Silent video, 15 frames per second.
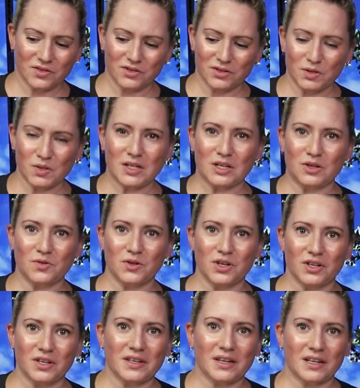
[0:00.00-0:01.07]
so this is a new
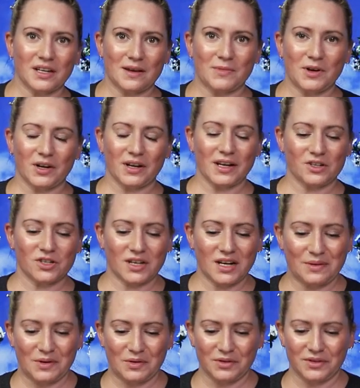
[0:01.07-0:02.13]
goodie that came out. It actually
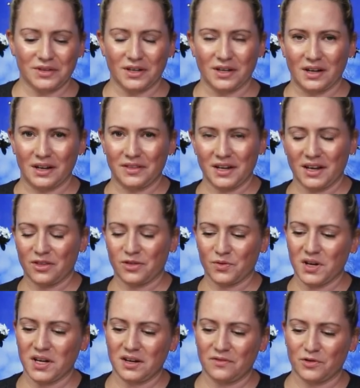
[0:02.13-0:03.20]
came out with, the, I think,
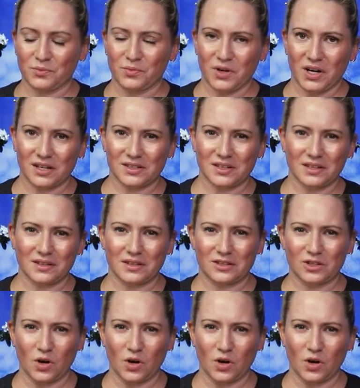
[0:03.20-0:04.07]
three different products. I think the